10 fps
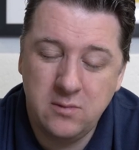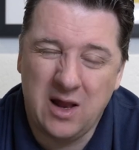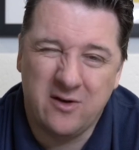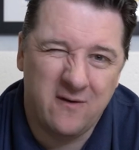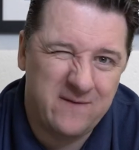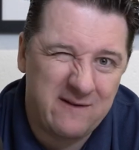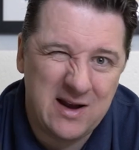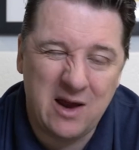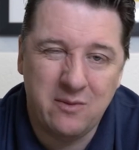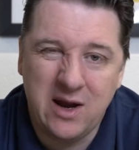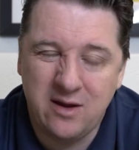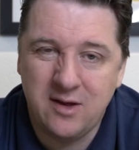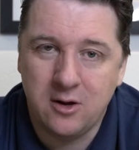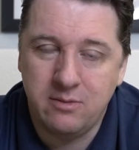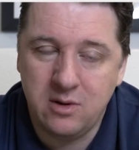Well, it's not very lightweight, it's
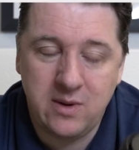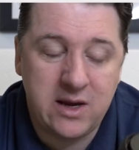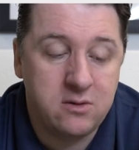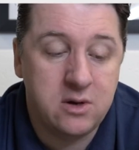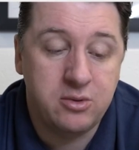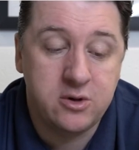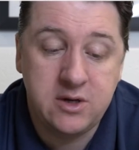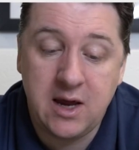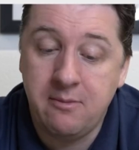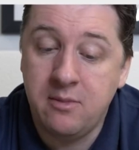still got a bit of weight to it, but